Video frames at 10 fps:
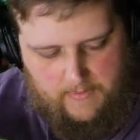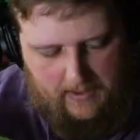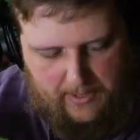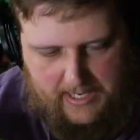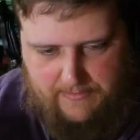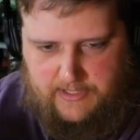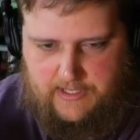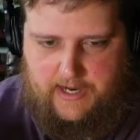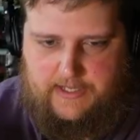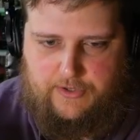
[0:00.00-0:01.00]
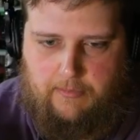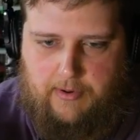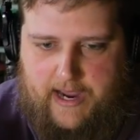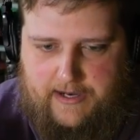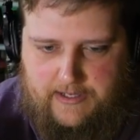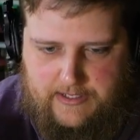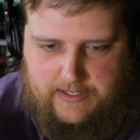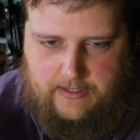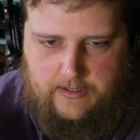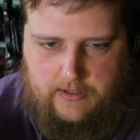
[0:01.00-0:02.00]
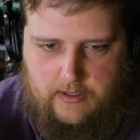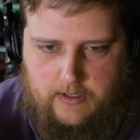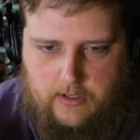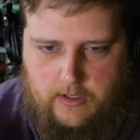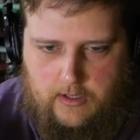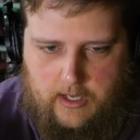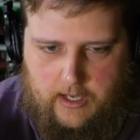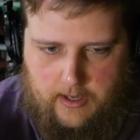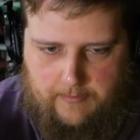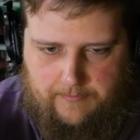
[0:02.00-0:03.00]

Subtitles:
way it gives us a nice little practice. Yep.